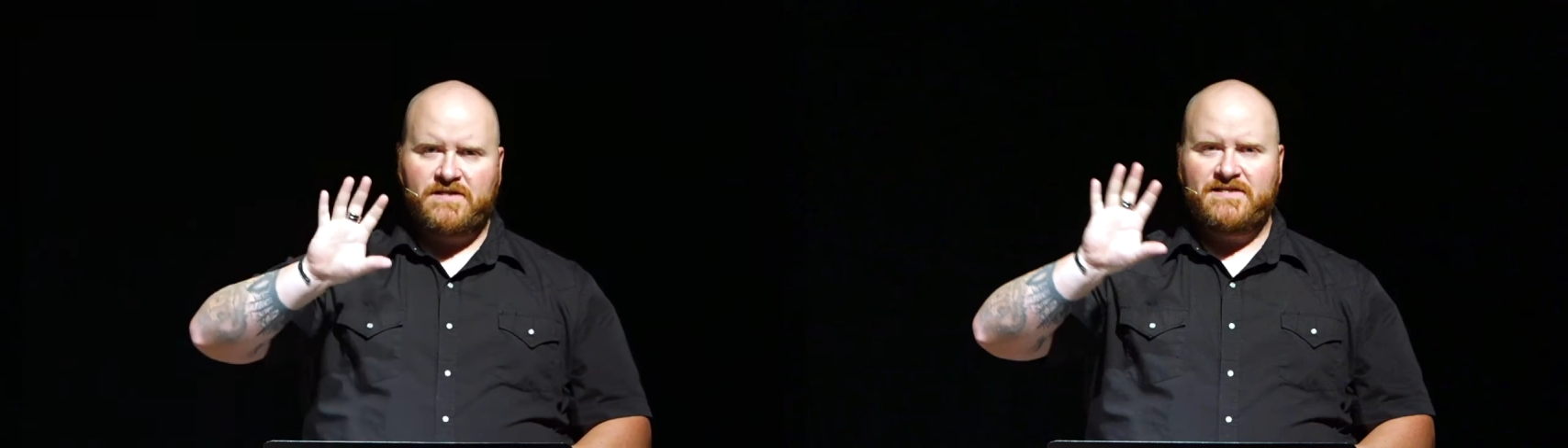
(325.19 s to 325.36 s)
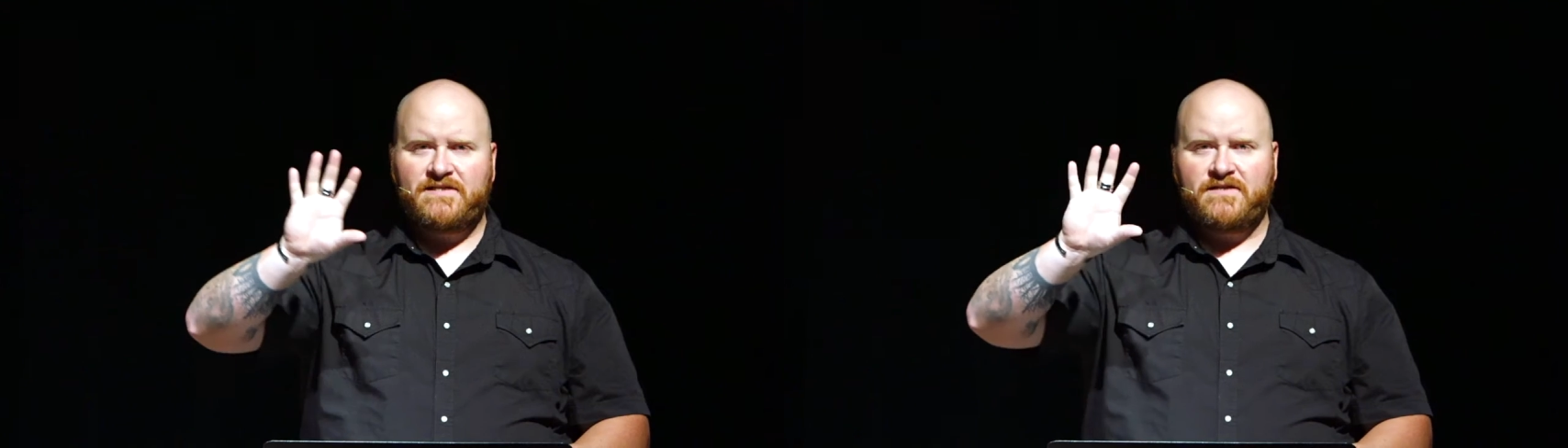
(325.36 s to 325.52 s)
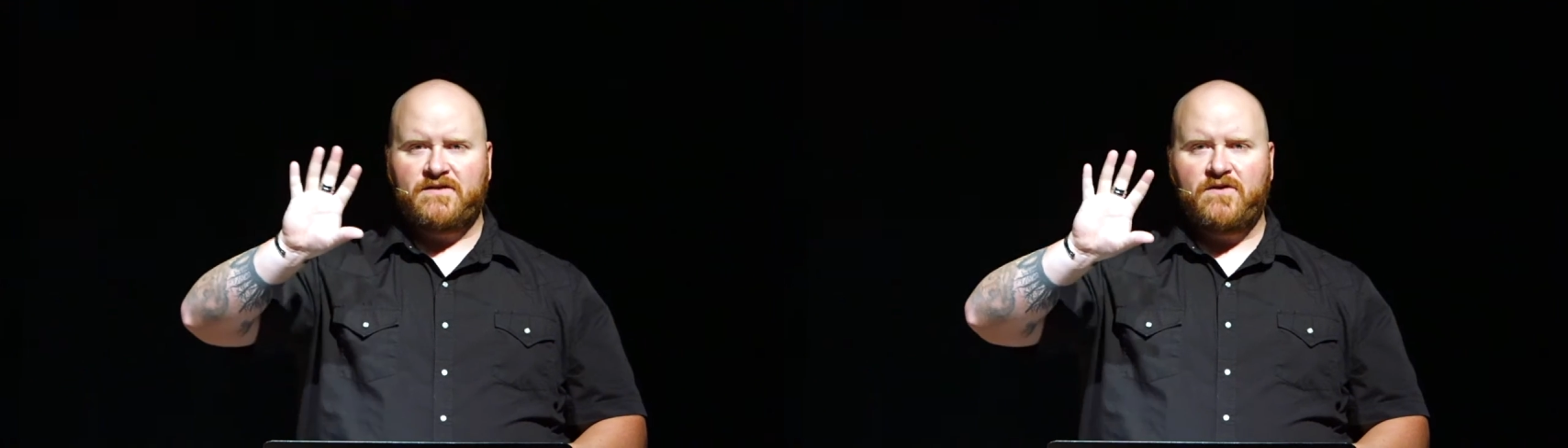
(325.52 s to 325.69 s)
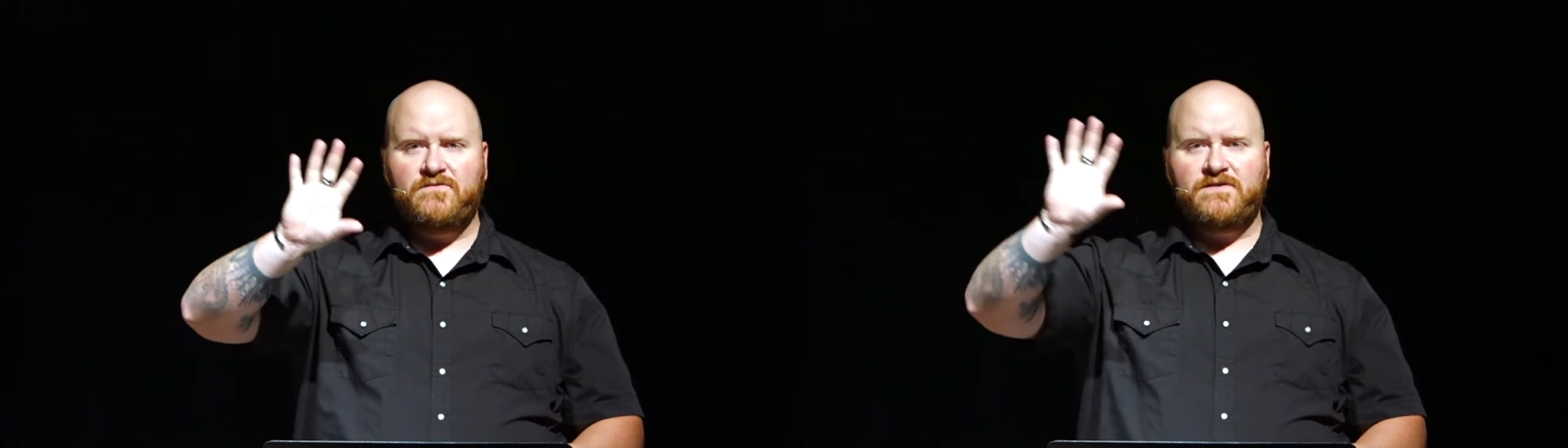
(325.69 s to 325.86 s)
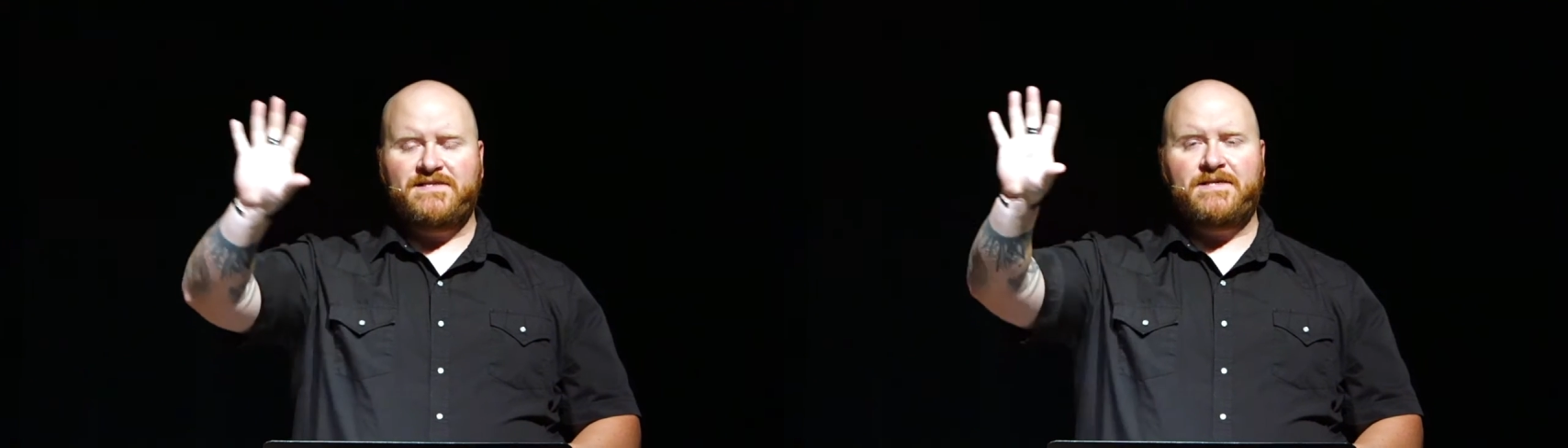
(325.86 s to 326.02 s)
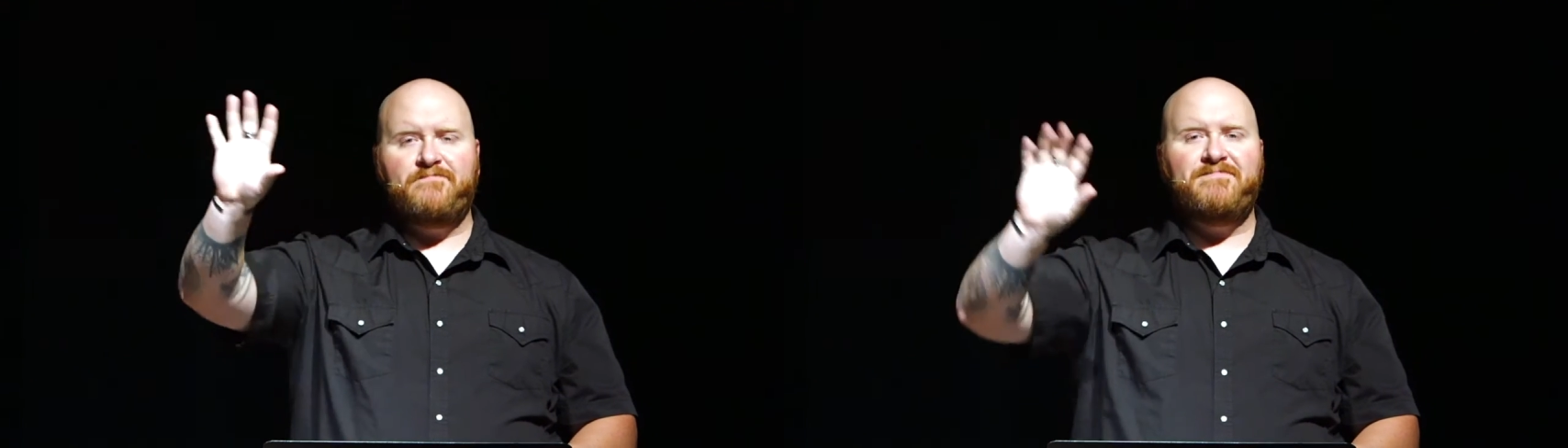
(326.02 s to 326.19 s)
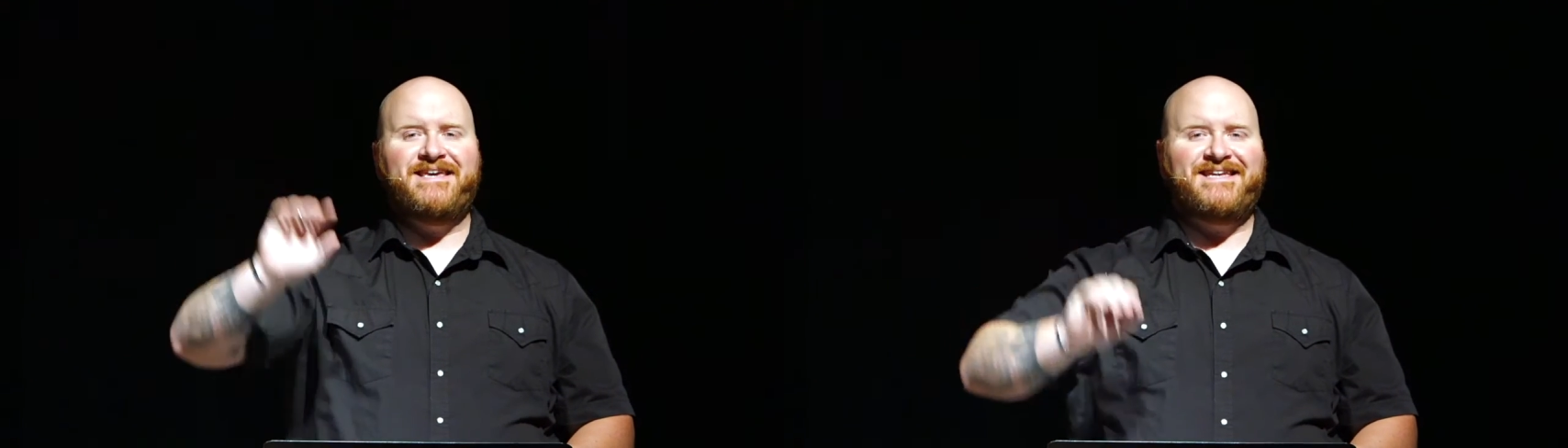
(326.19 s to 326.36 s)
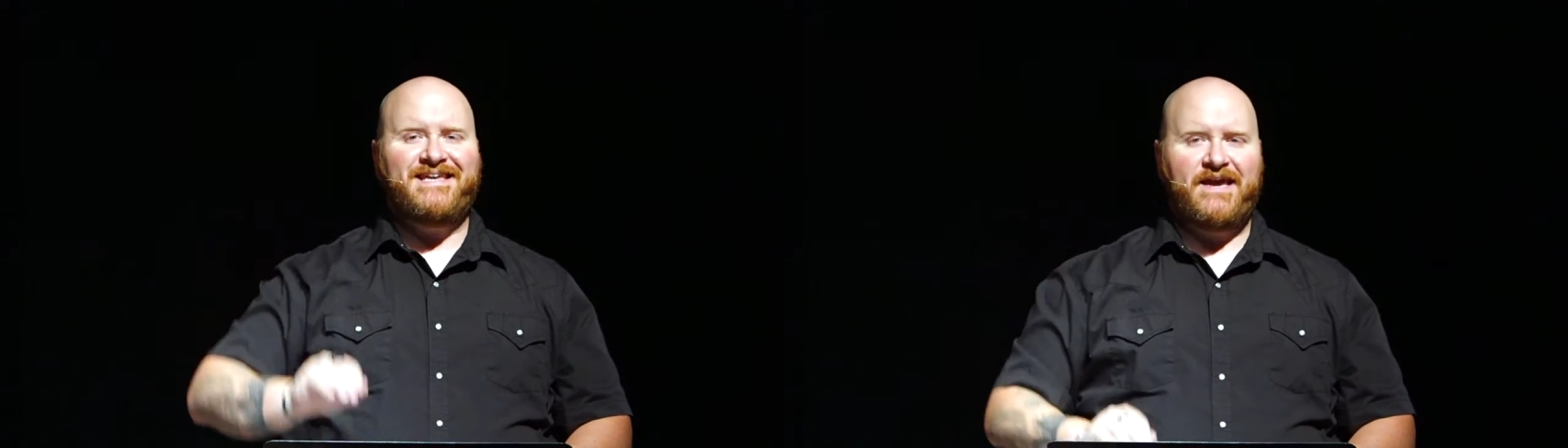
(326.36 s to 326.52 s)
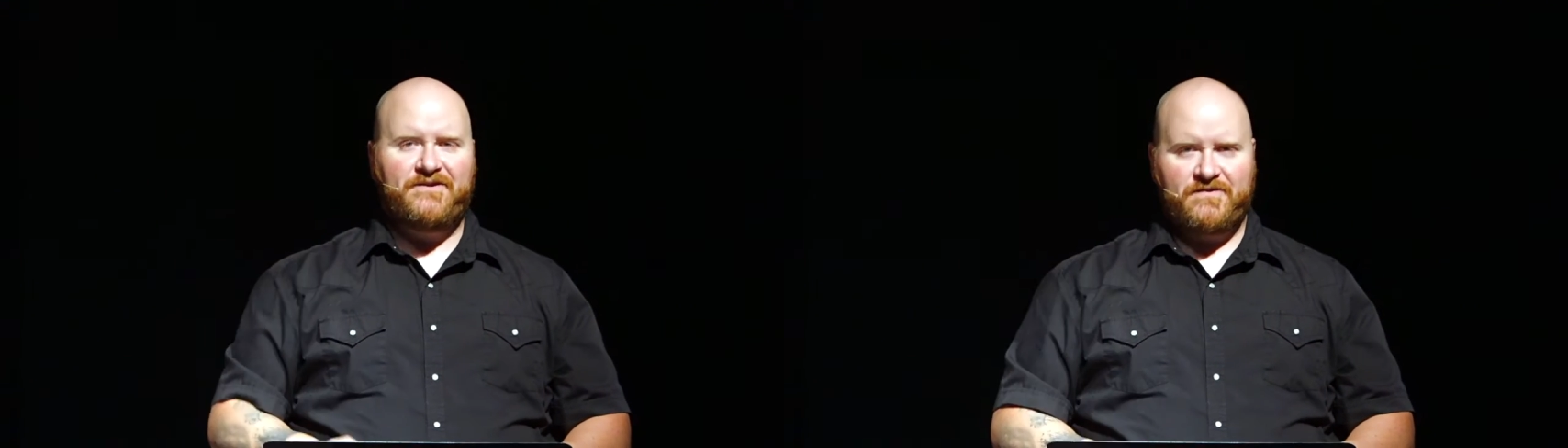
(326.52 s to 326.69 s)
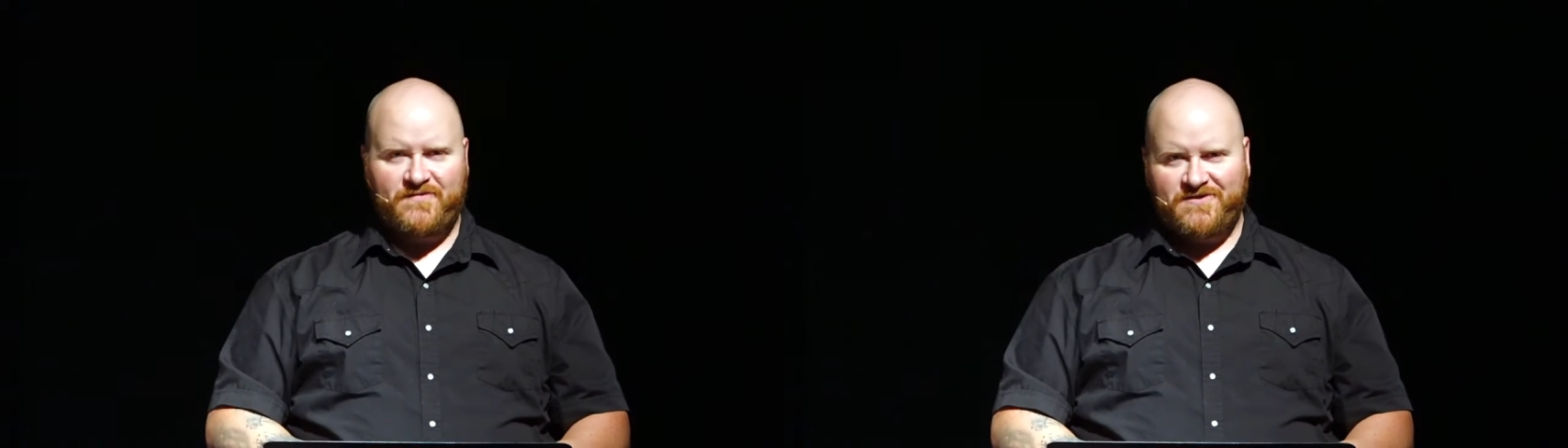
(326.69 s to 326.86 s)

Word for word: he's, go, he's the mediator